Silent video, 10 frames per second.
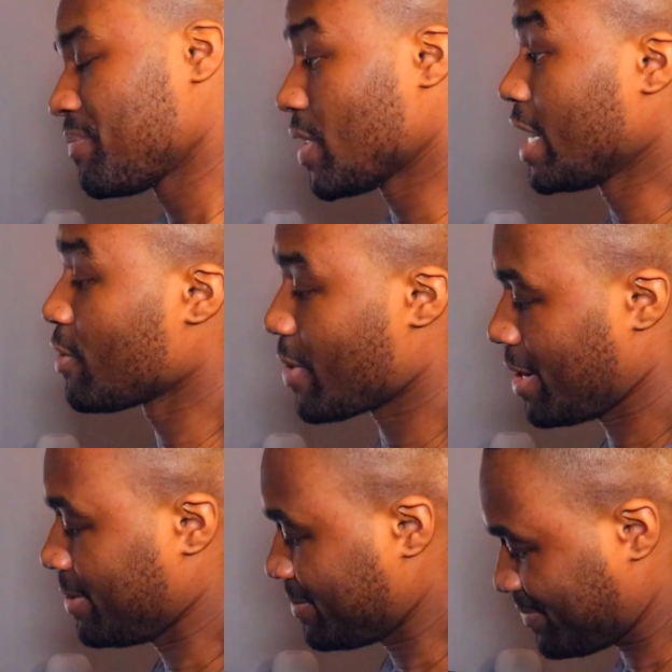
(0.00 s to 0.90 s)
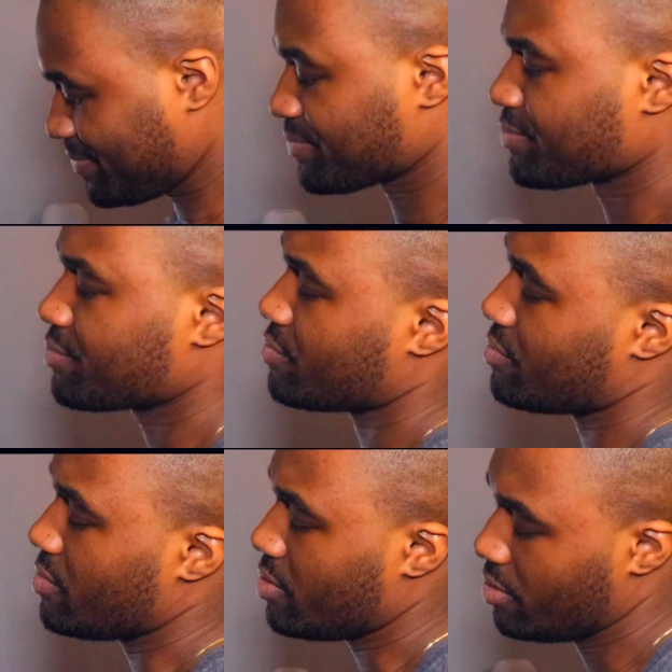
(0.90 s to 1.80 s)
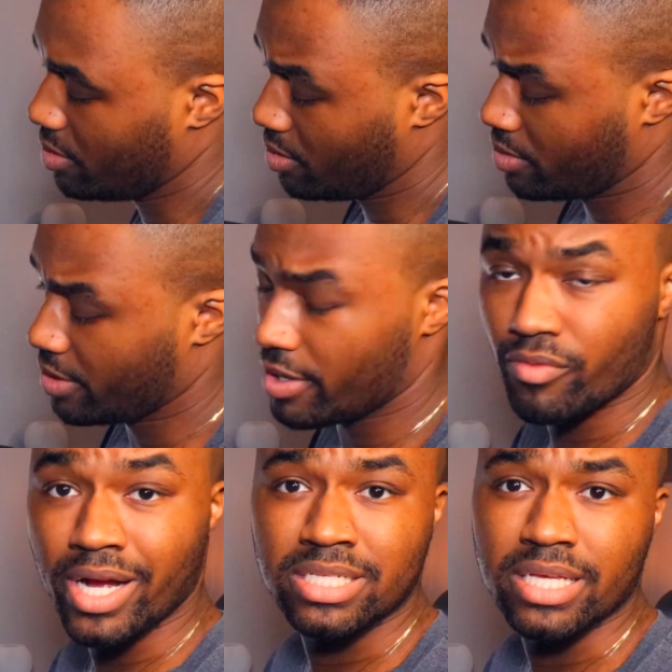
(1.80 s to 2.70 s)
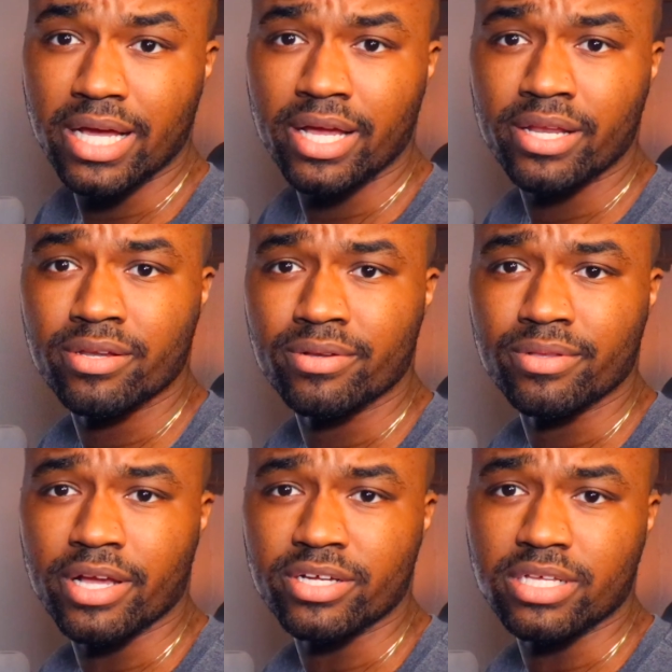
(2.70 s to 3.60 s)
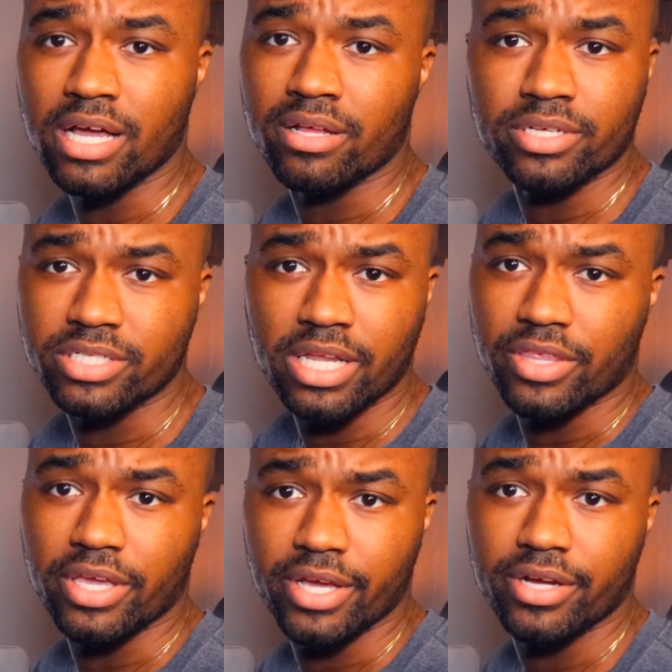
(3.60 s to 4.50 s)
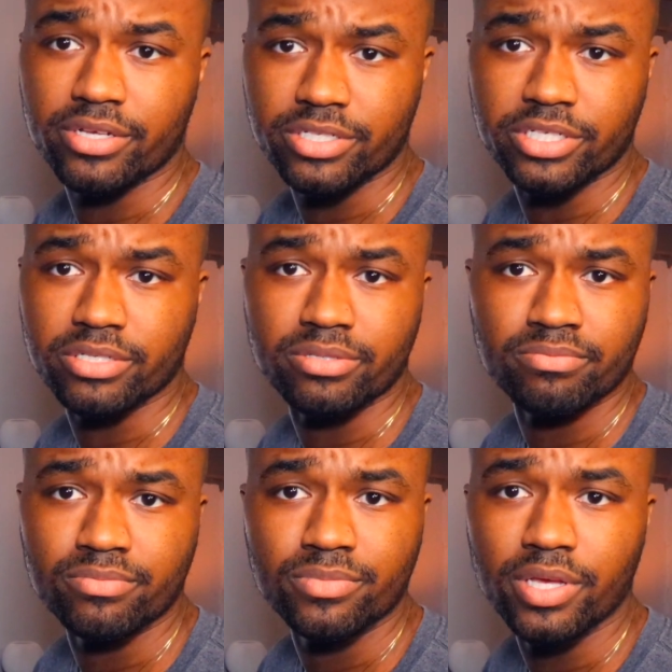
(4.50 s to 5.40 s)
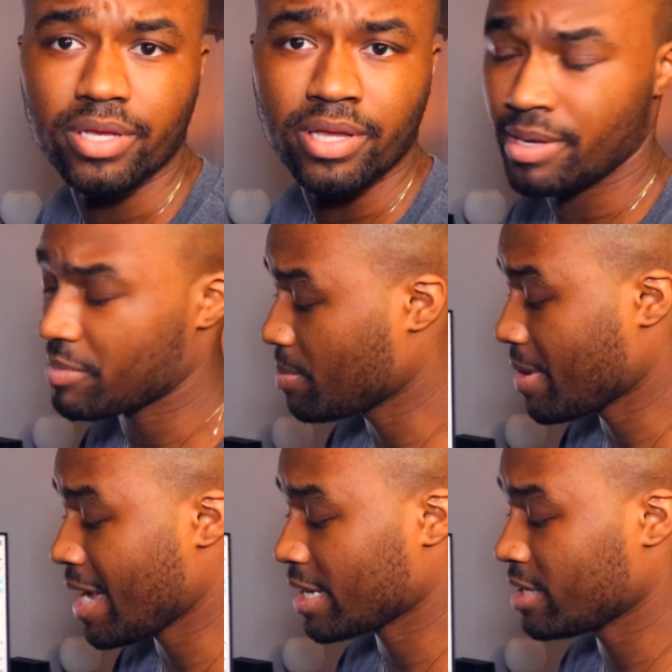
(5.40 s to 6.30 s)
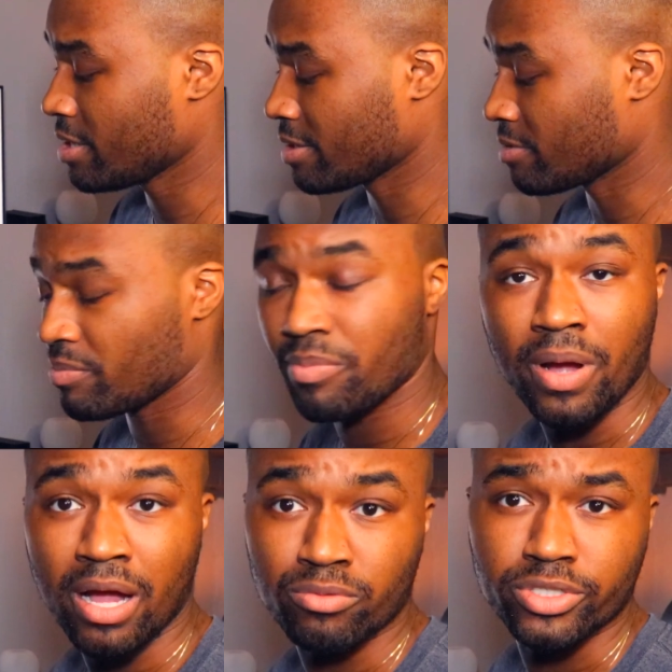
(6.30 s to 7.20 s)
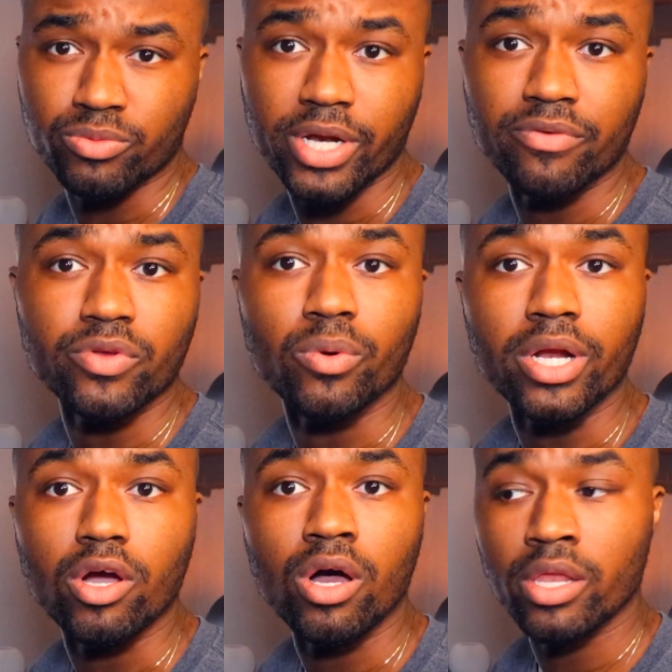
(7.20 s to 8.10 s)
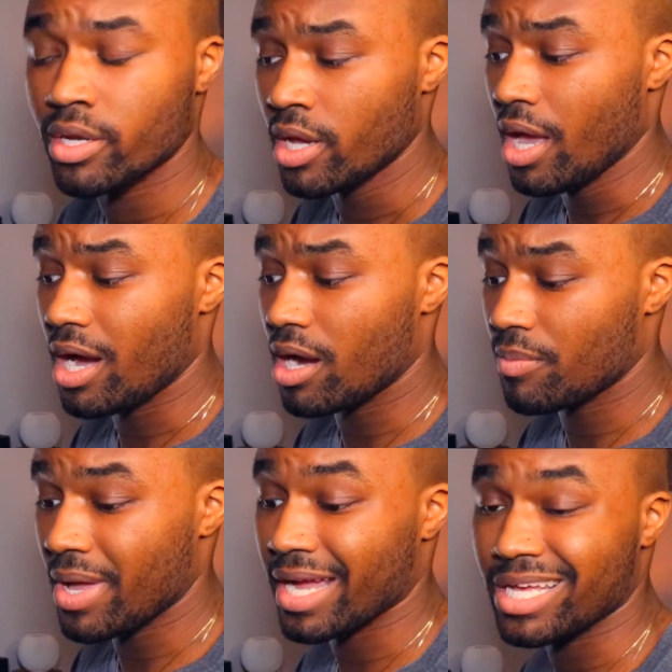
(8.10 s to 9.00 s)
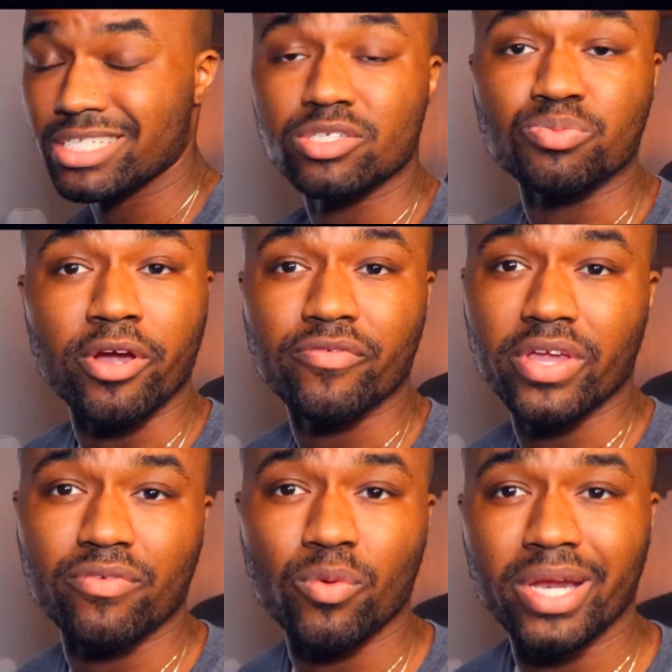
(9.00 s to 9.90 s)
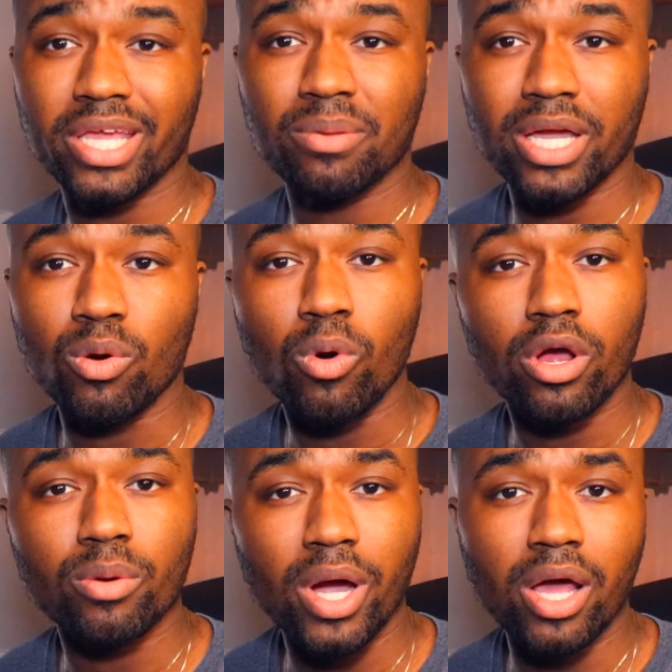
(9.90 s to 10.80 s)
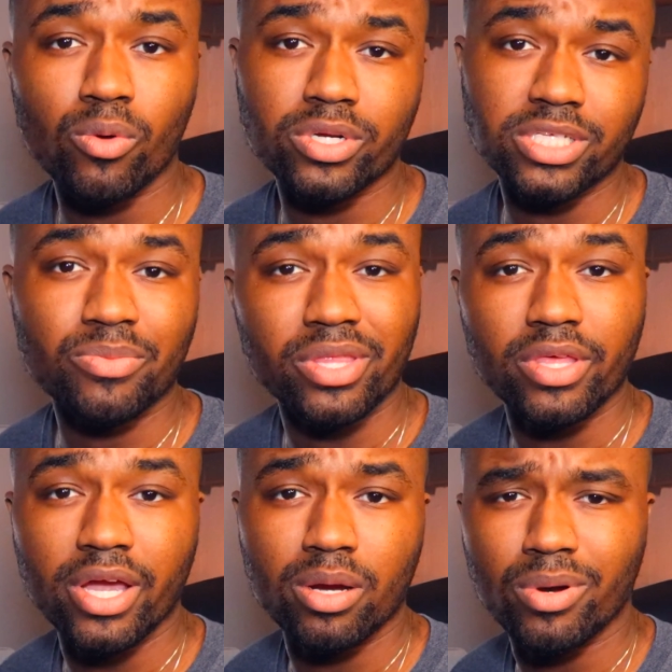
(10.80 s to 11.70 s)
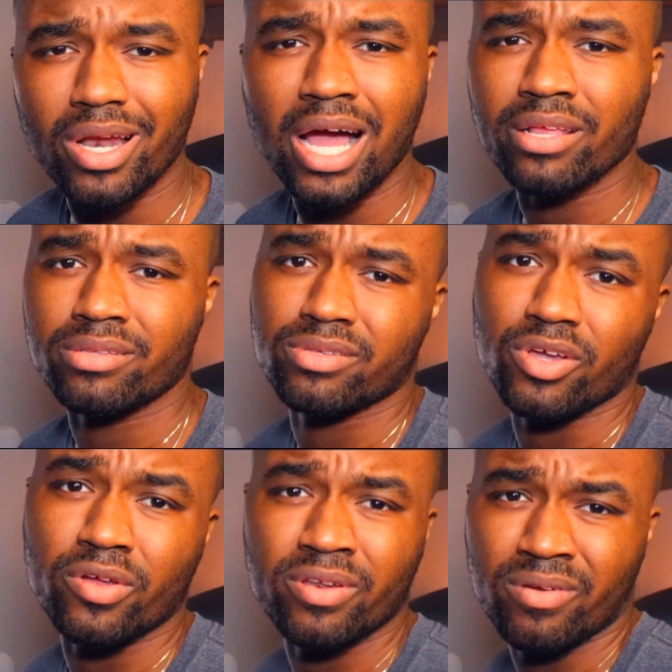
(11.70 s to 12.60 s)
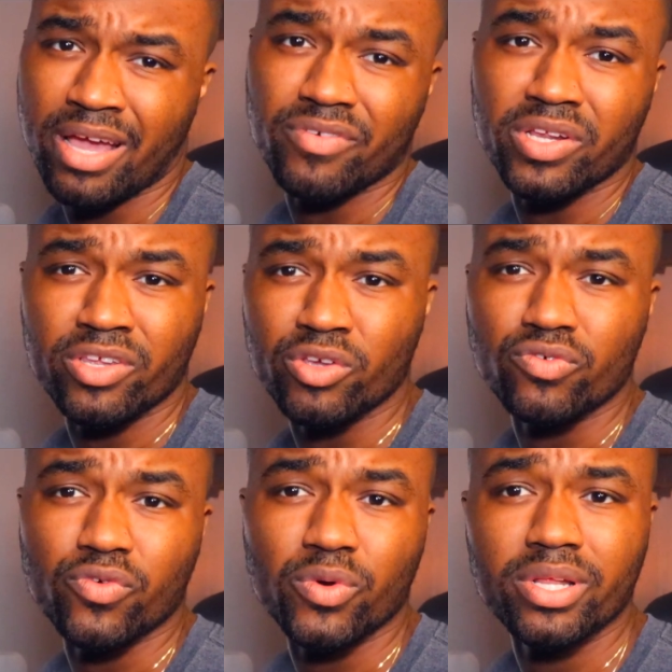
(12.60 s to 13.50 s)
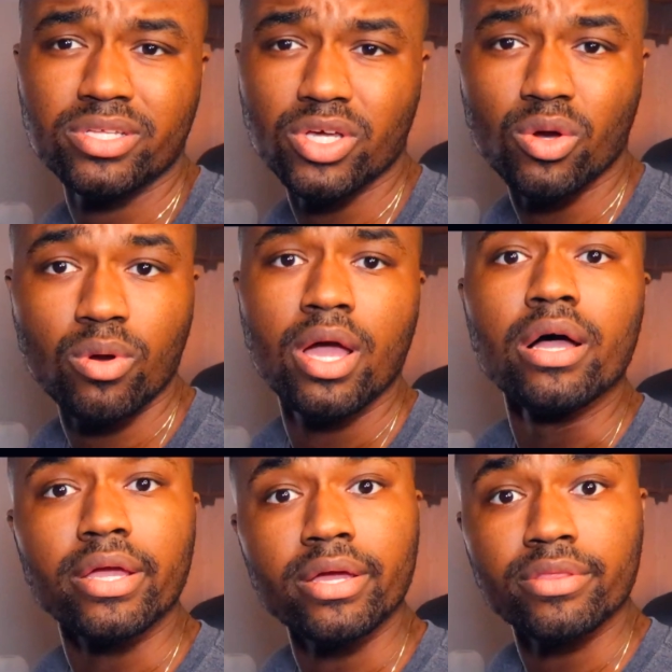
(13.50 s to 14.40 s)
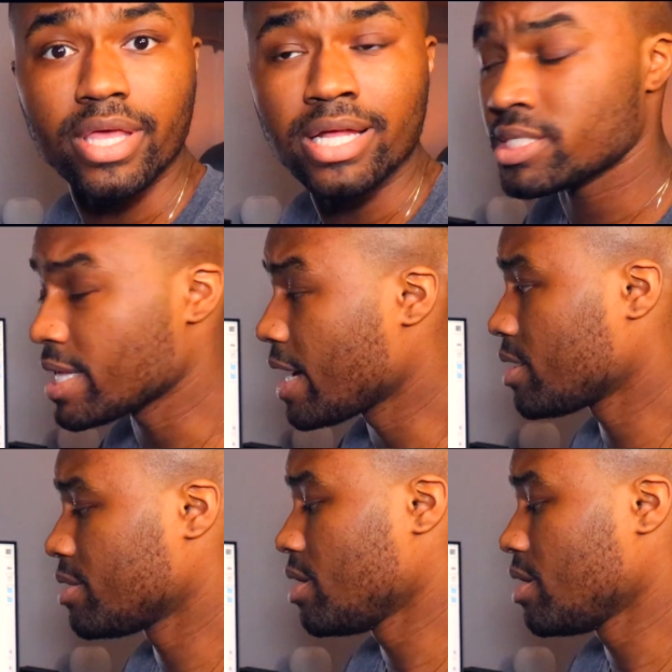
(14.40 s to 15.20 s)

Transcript: Anyway, on the right side, there's nothing here. There's just an empty packet, an pouch, or whatever you want to call it. I guess it's perfect if you want to keep like a water bottle or something there, but I don't have a use for it. So yeah, that's that.